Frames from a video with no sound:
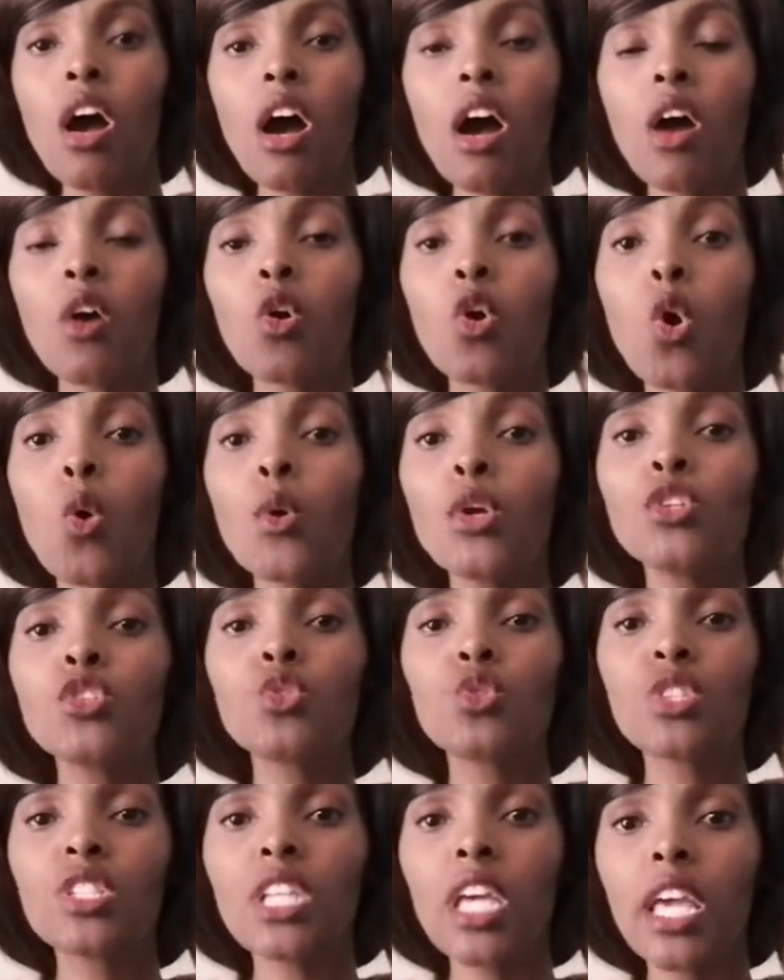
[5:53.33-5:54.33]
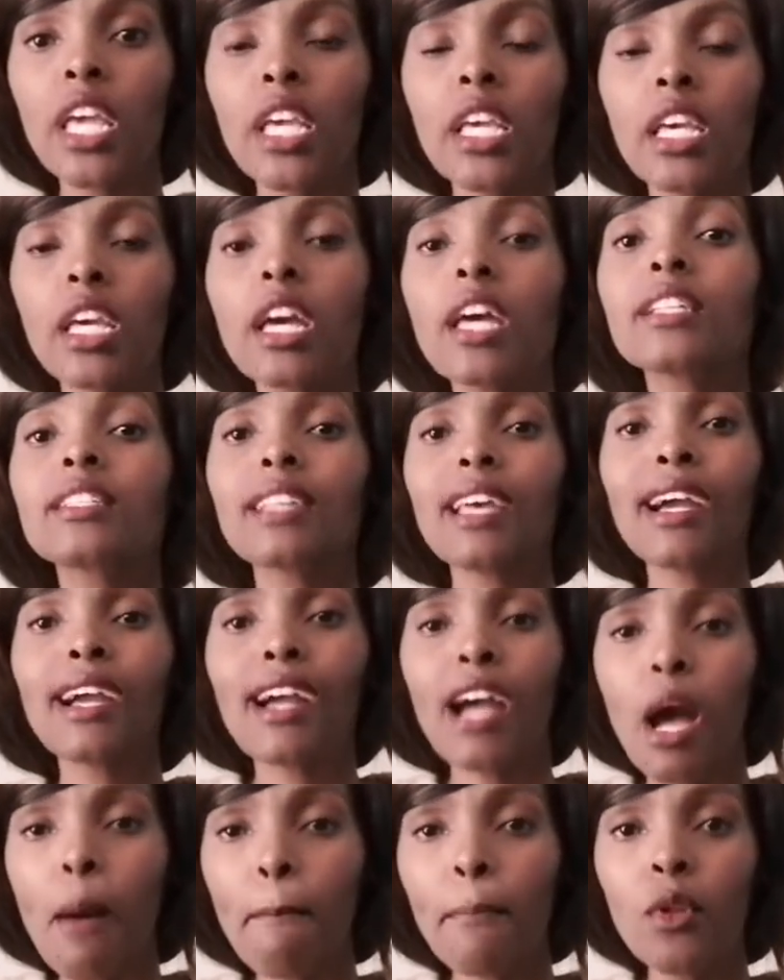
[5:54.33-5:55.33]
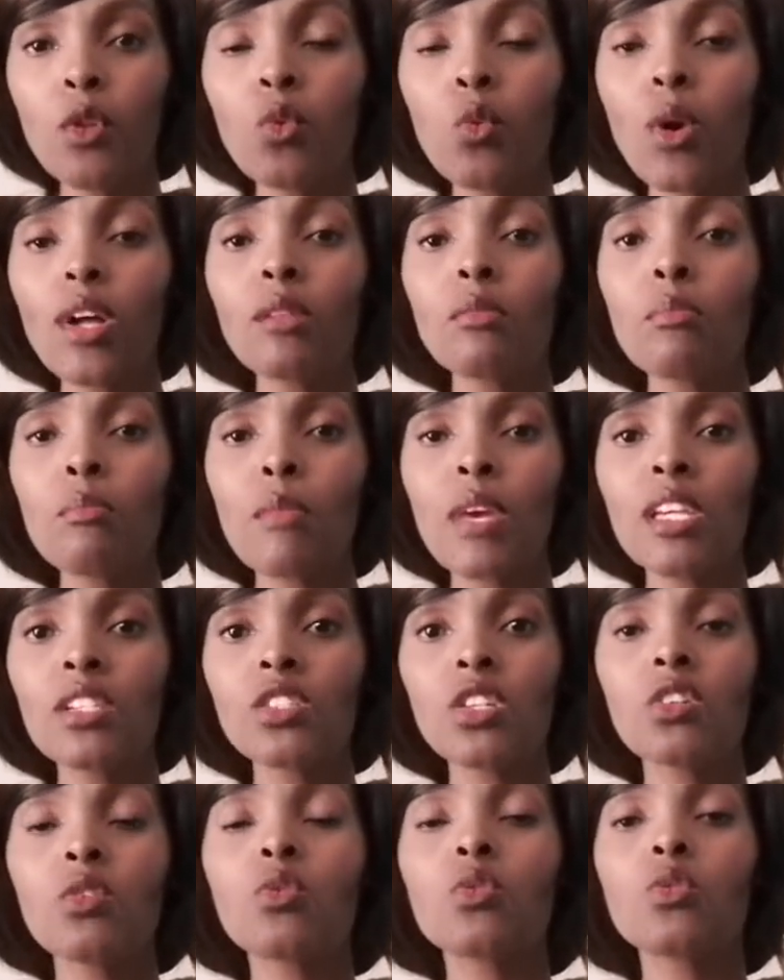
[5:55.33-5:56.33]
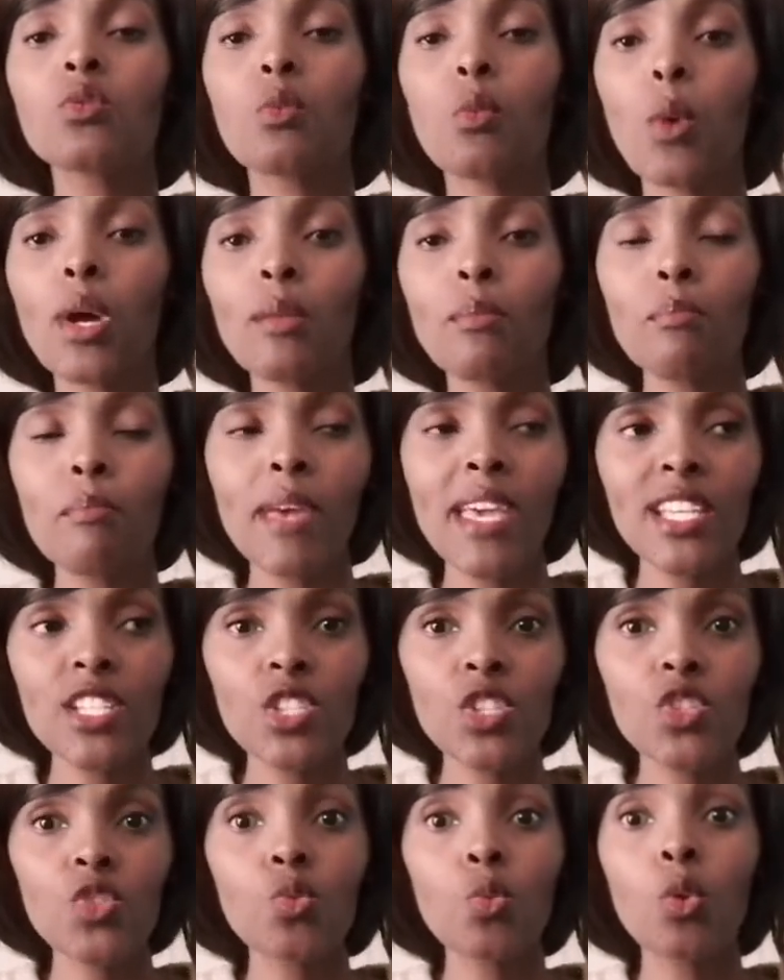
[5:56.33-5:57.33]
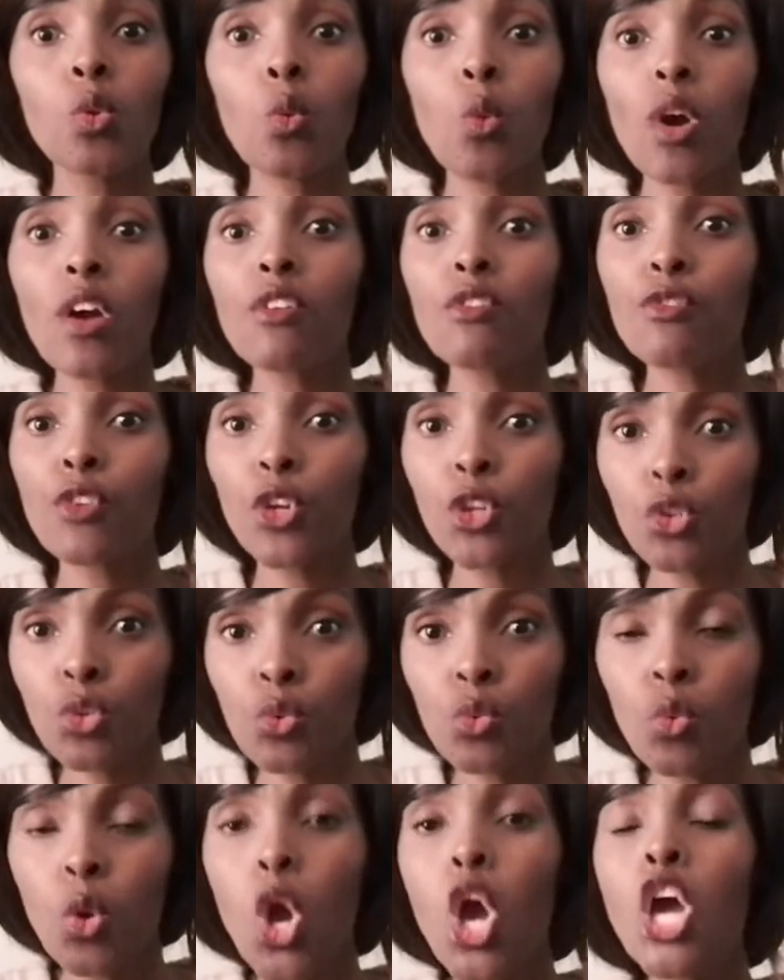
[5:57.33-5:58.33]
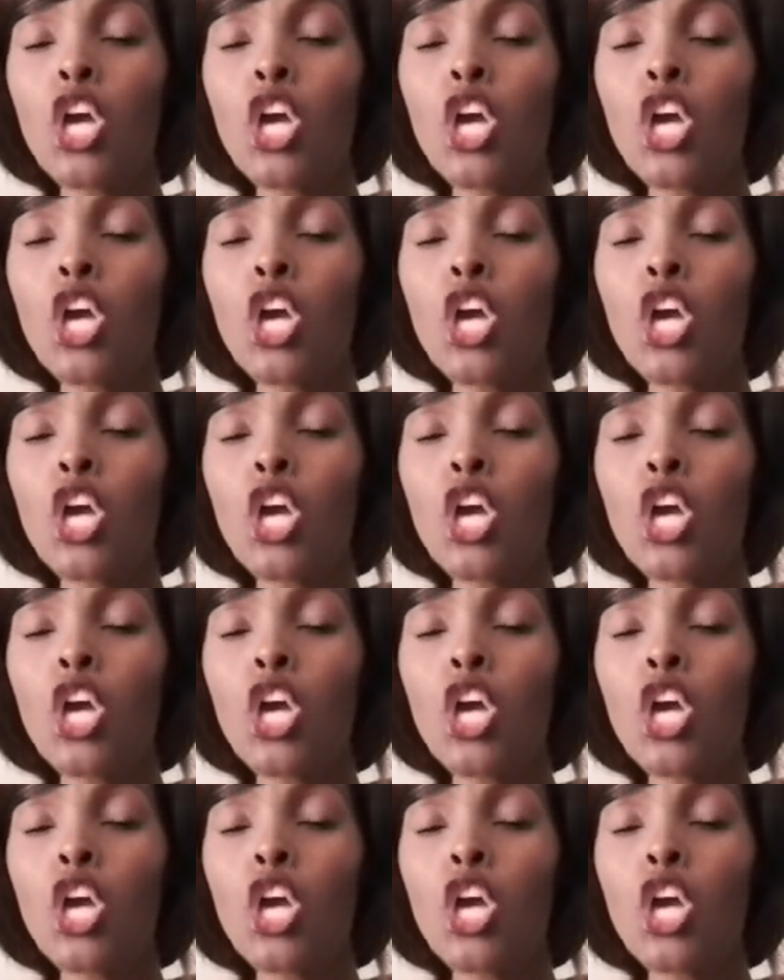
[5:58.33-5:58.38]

are going to take as a couple, what measures will work for you.